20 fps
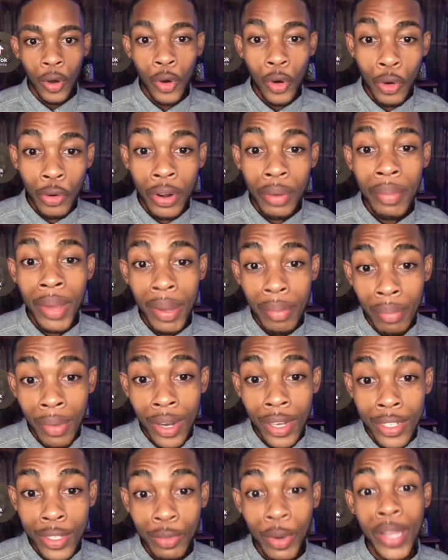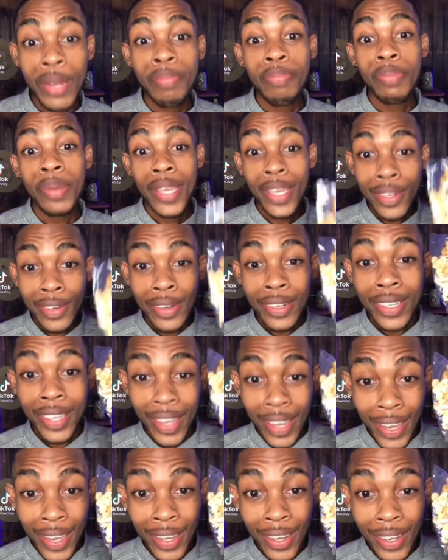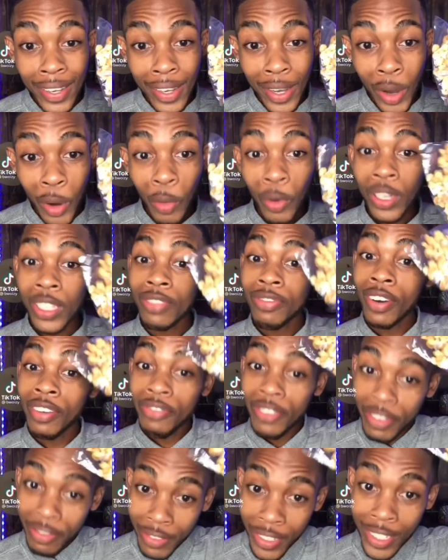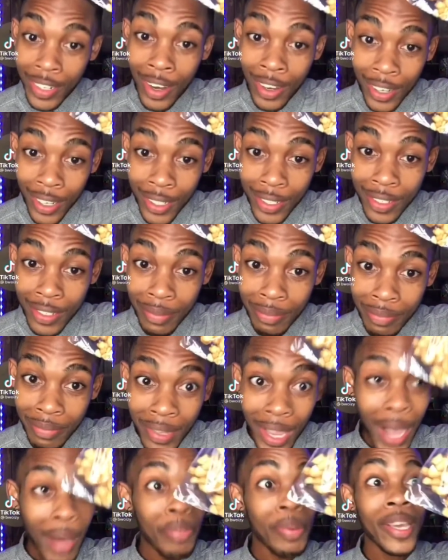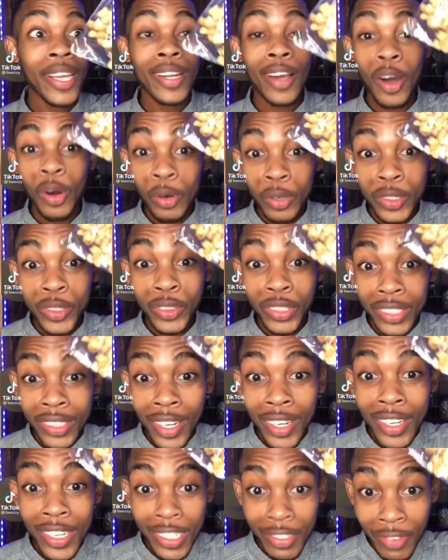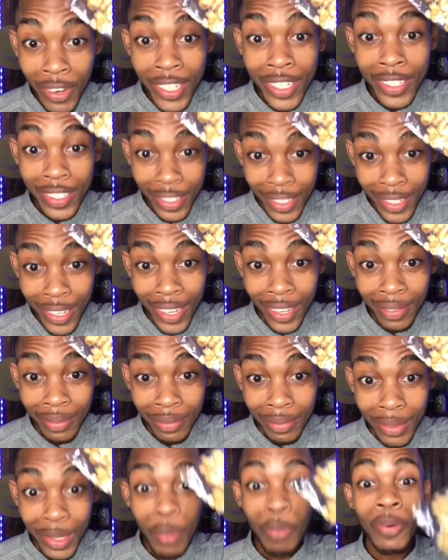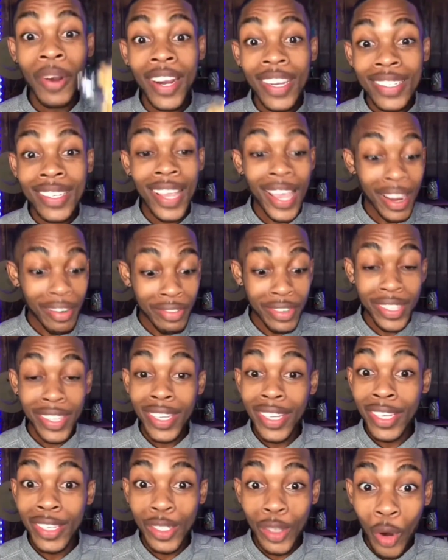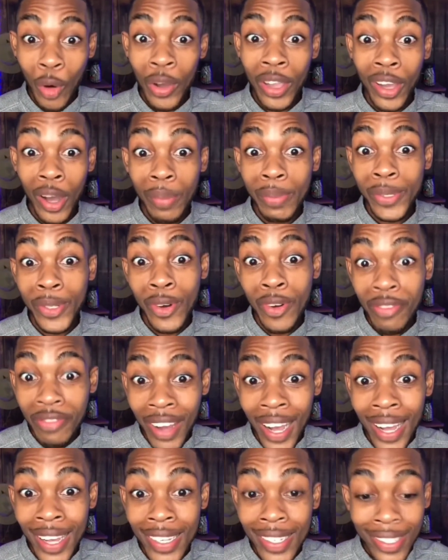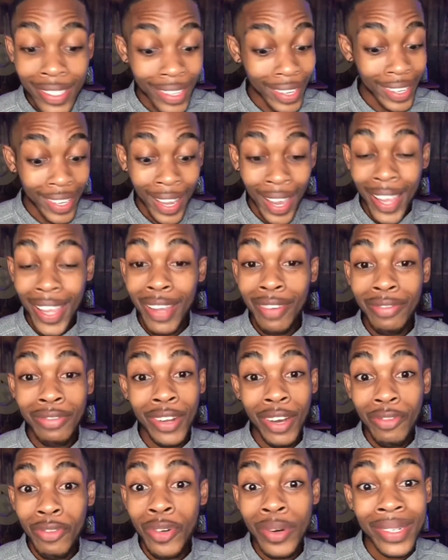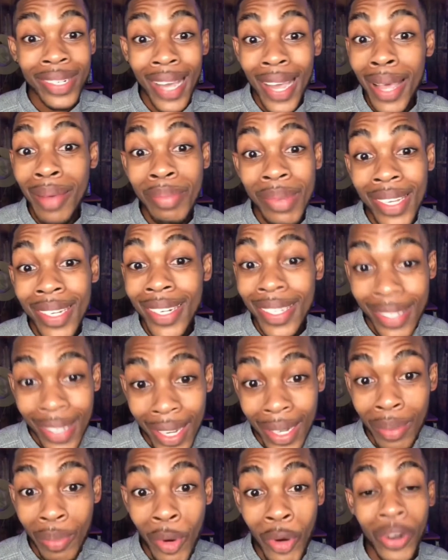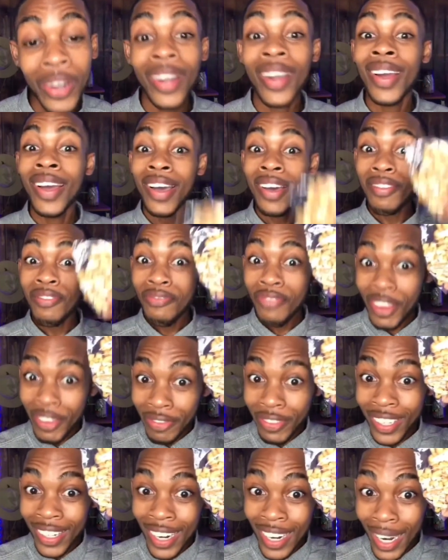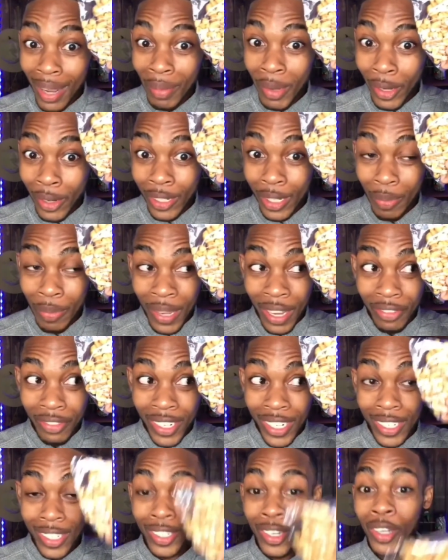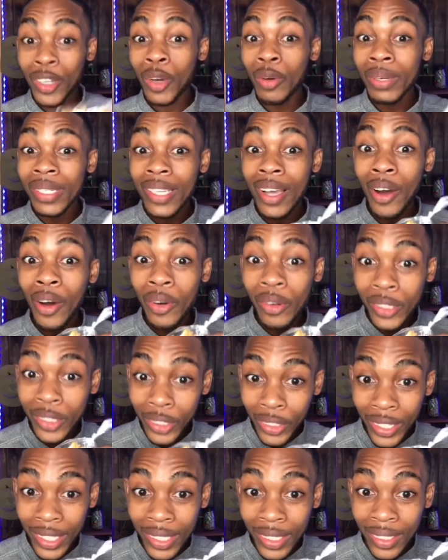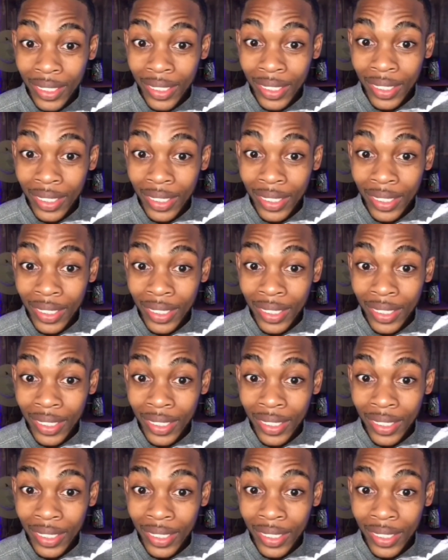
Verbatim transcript: who remembers when peanut cake was for fifty dollars I paid a hundred dollars for this today. The price of everything is going up so fast, you can't even afford diabetes anymore. Fifty dollars I used to pay for this, and now it's a hundred.